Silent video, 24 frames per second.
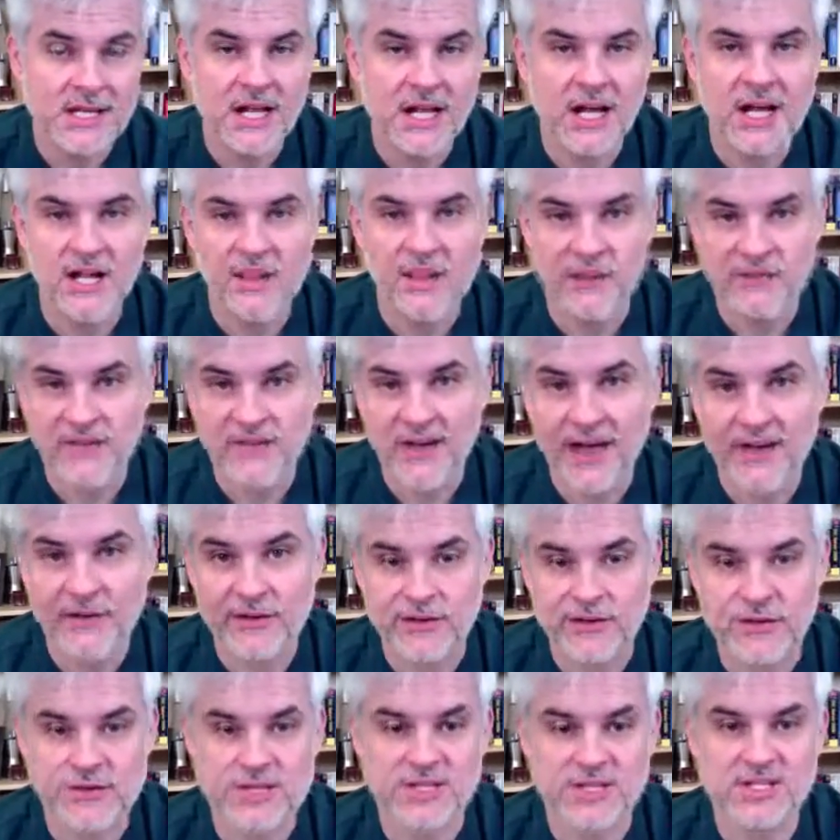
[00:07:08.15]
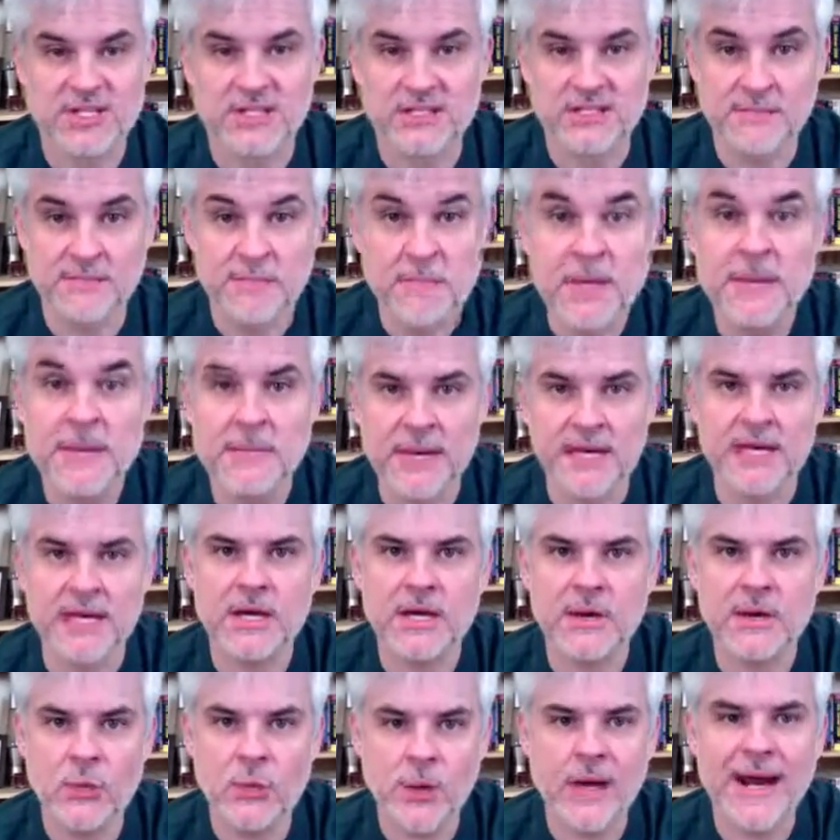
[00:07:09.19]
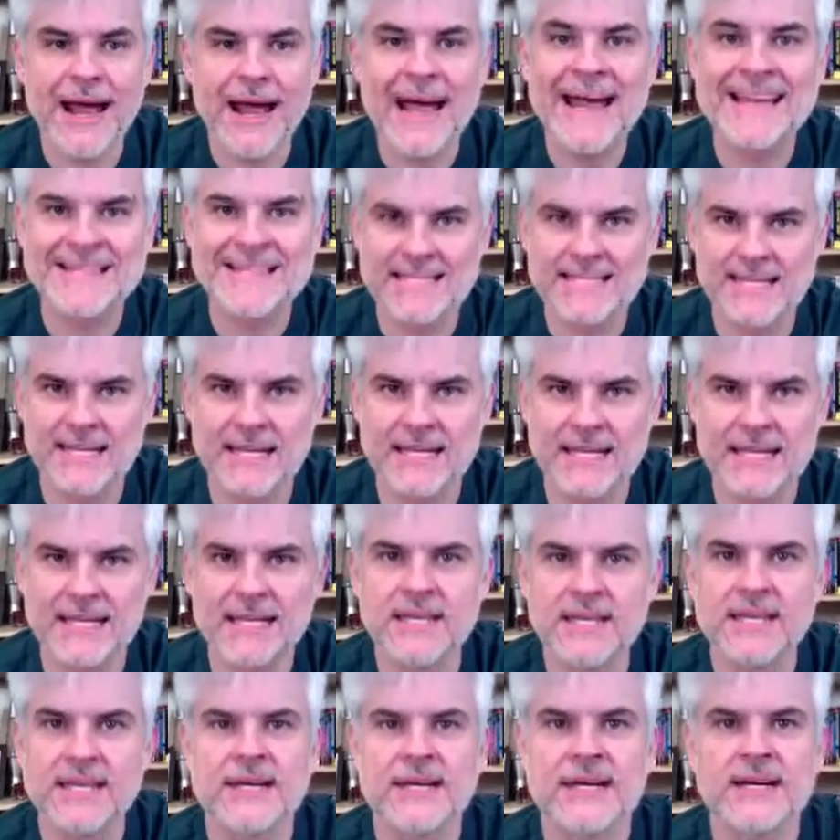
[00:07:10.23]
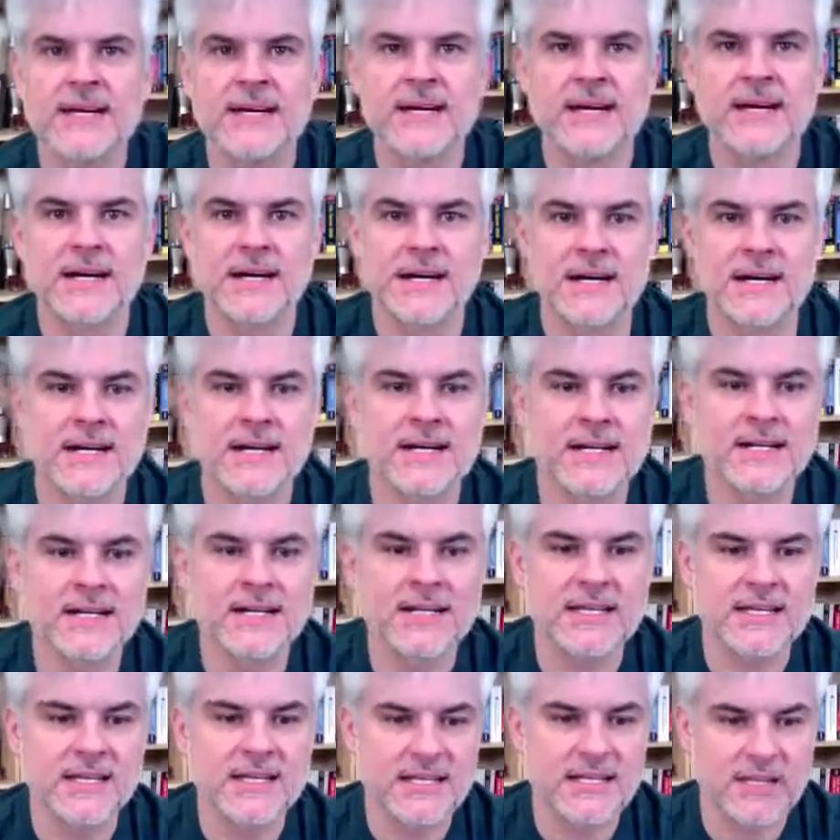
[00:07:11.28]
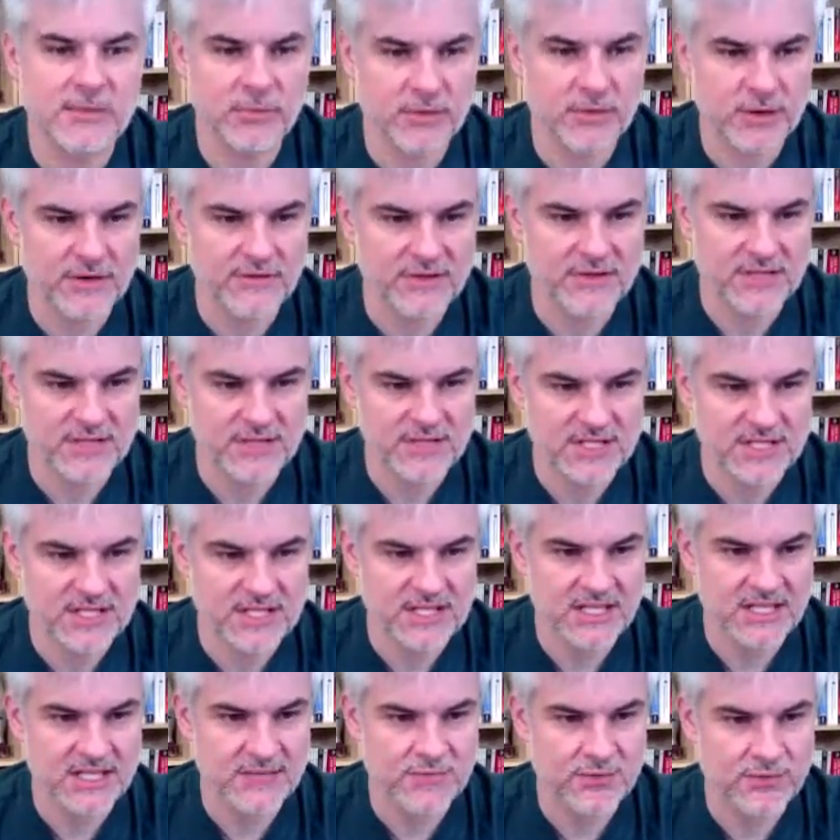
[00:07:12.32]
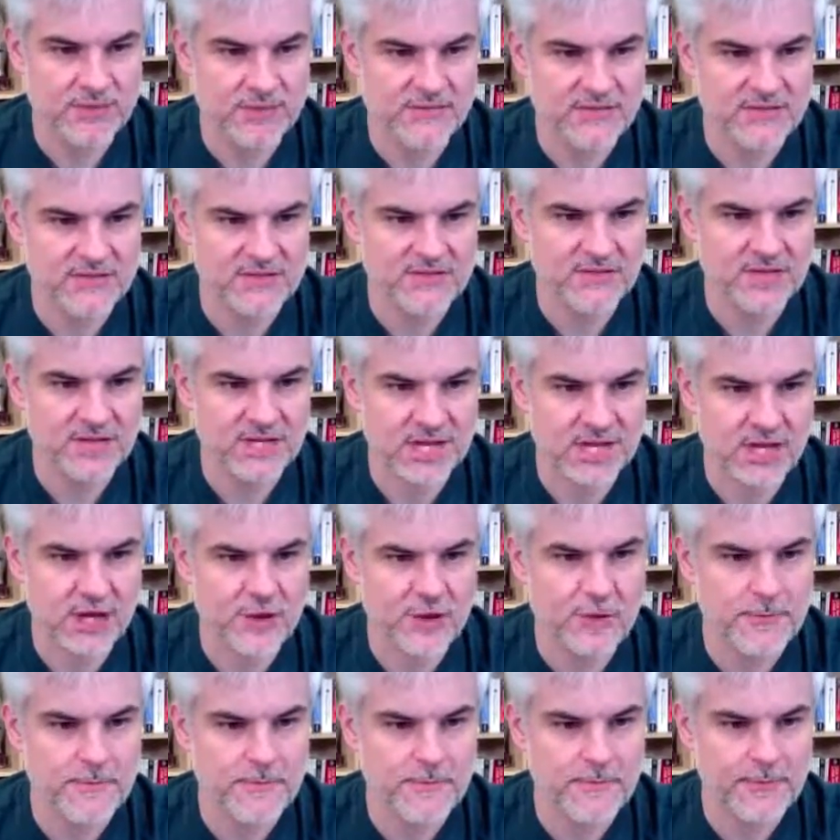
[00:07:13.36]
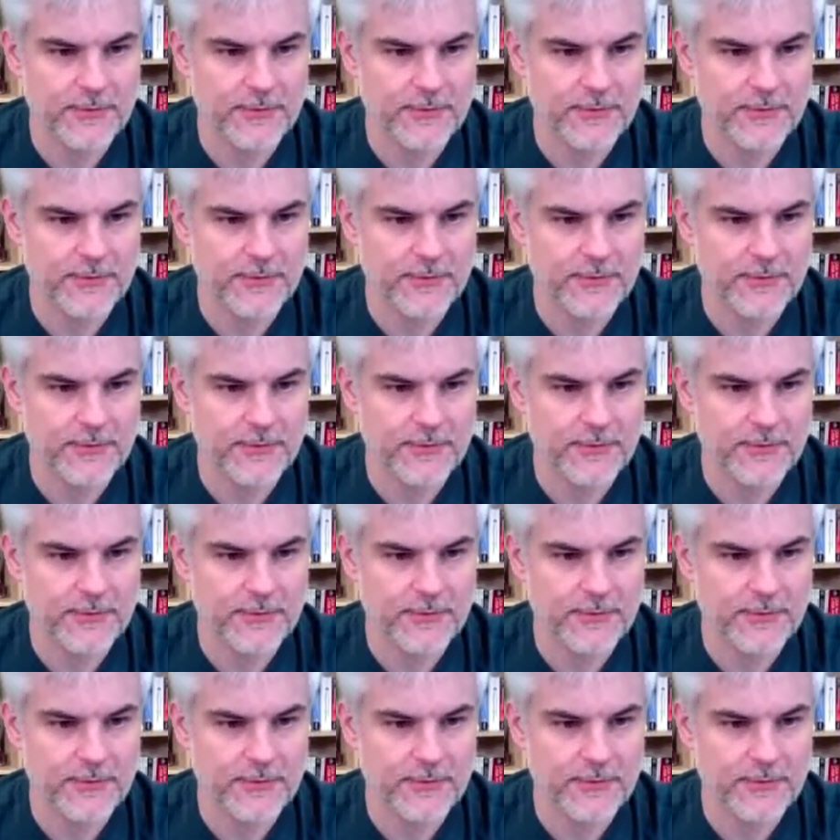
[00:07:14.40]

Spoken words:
the values to mimic what I did in the previous video,